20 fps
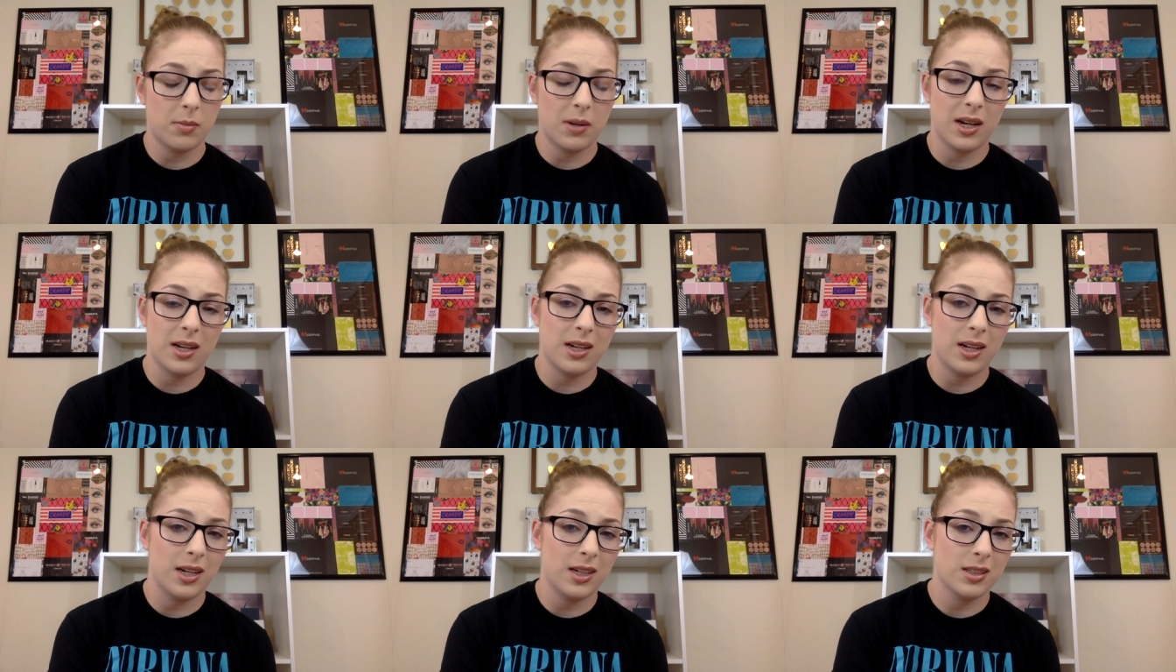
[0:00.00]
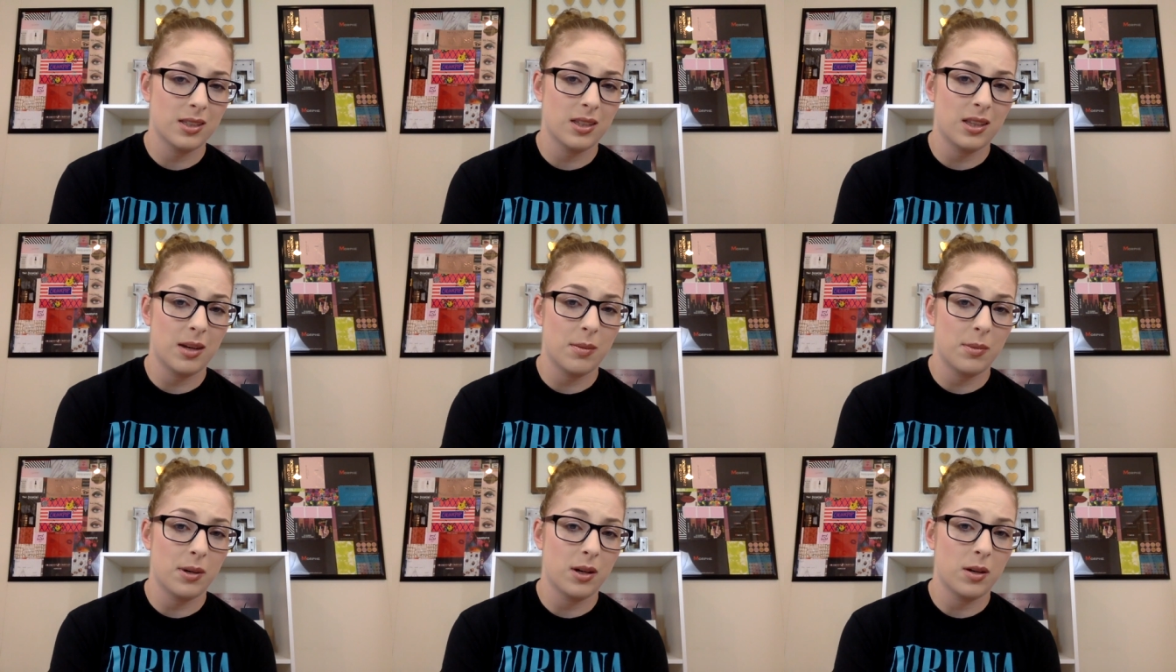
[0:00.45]
My desk
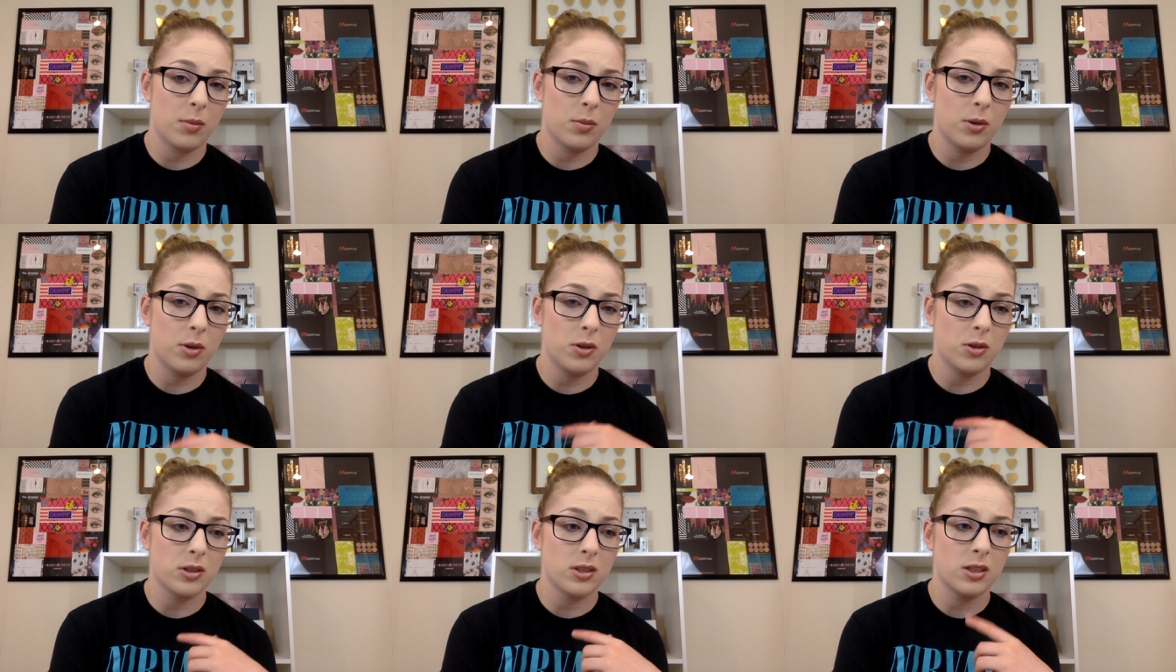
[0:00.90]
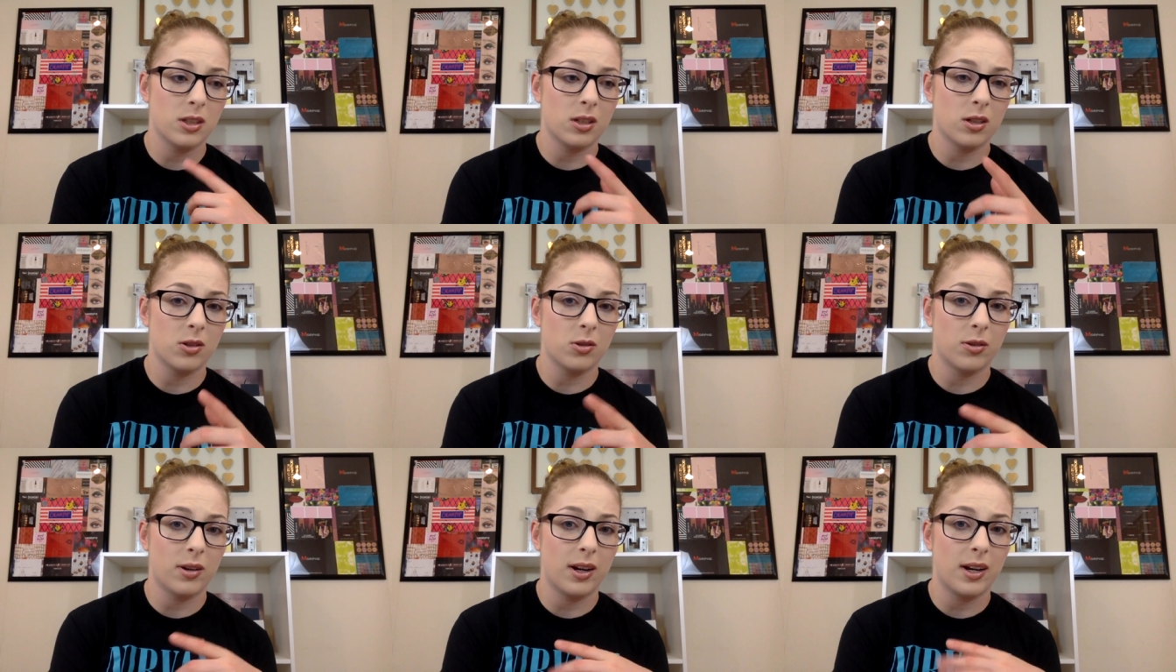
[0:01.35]
that my computer is sitting
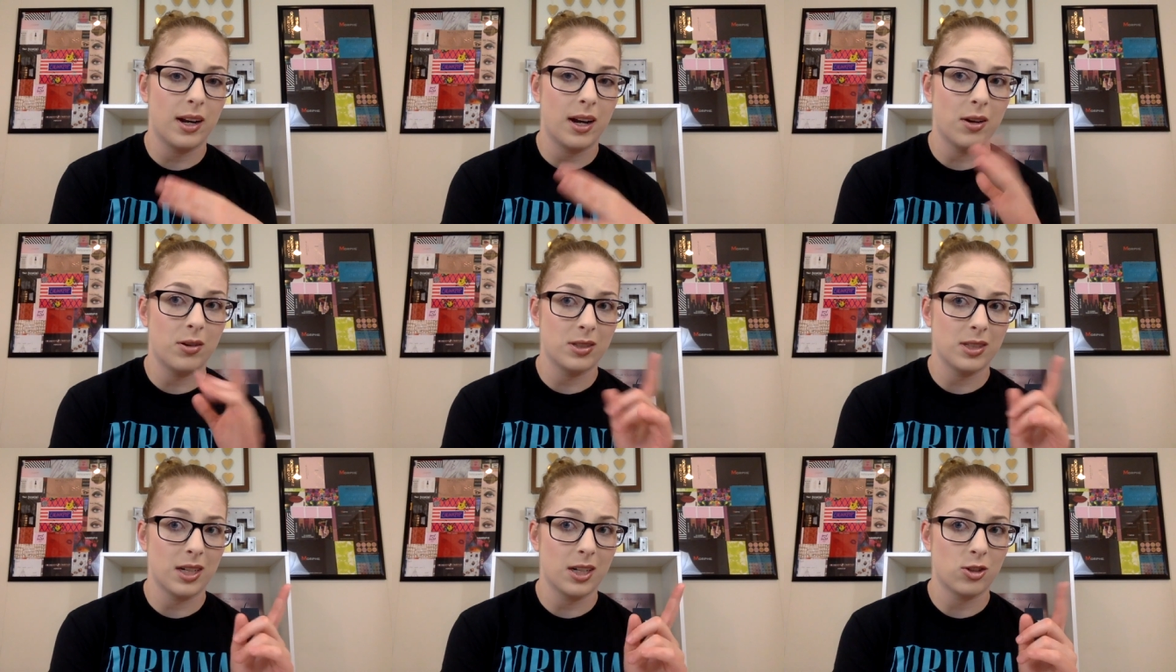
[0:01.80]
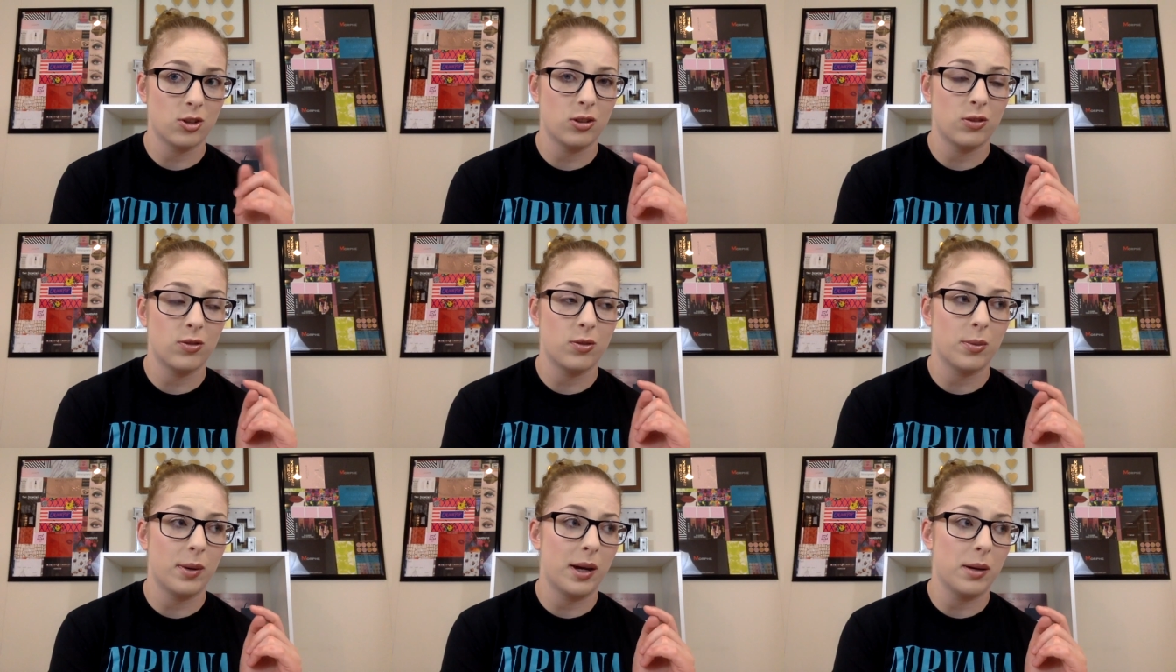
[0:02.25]
on right now is actually
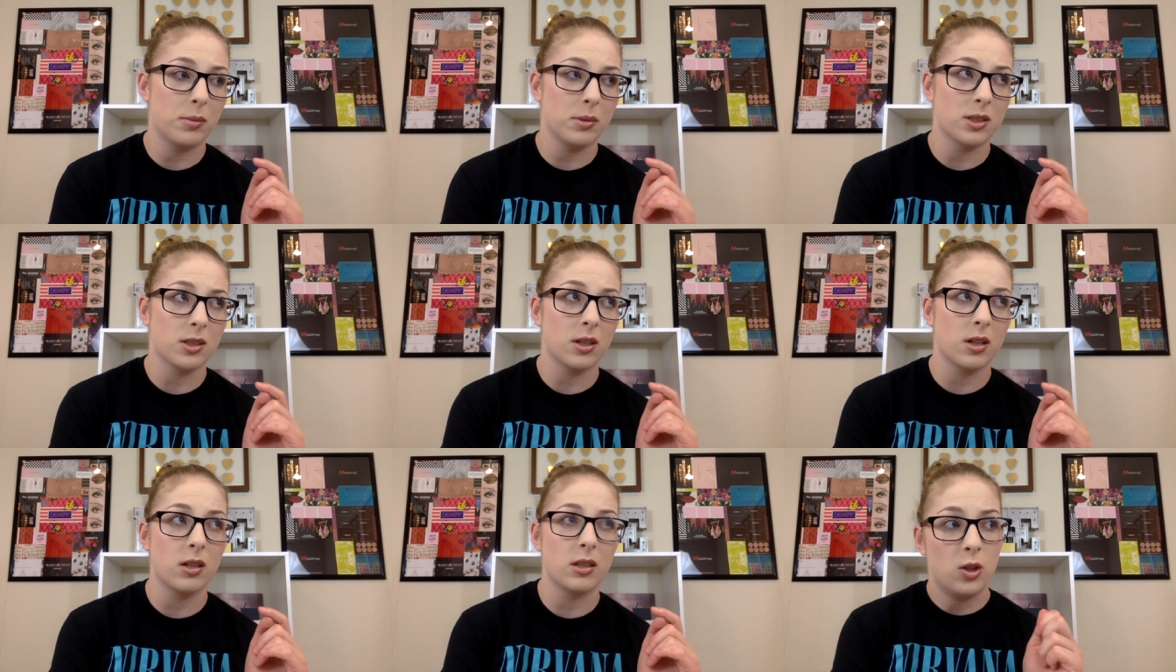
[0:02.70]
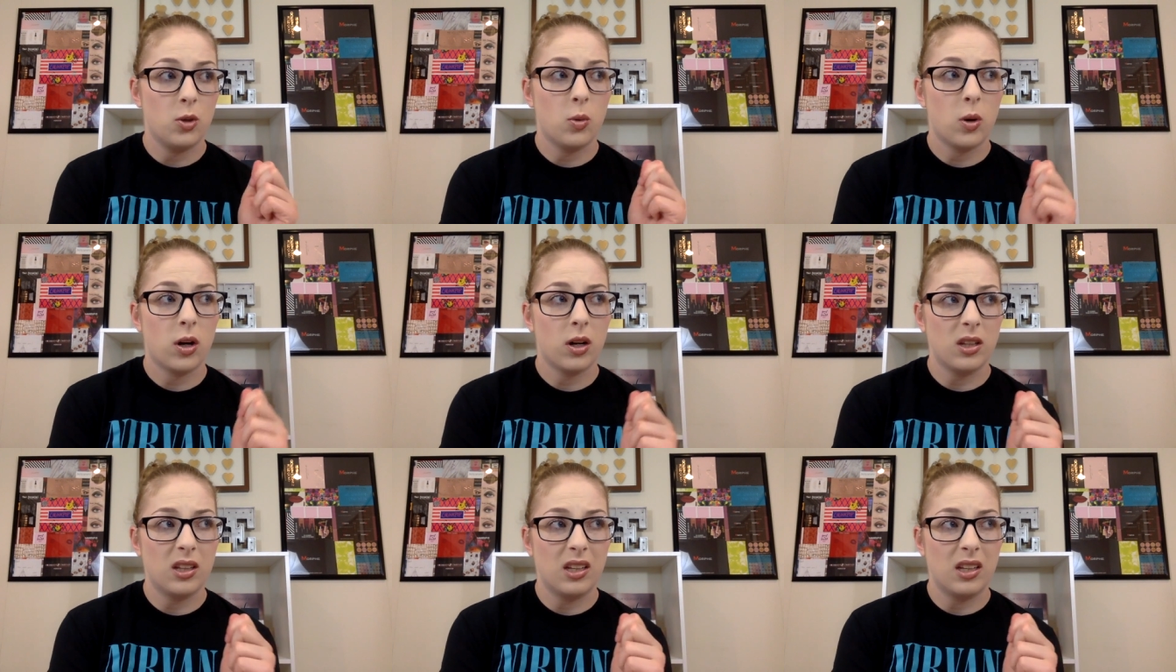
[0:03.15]
from Amazon. You are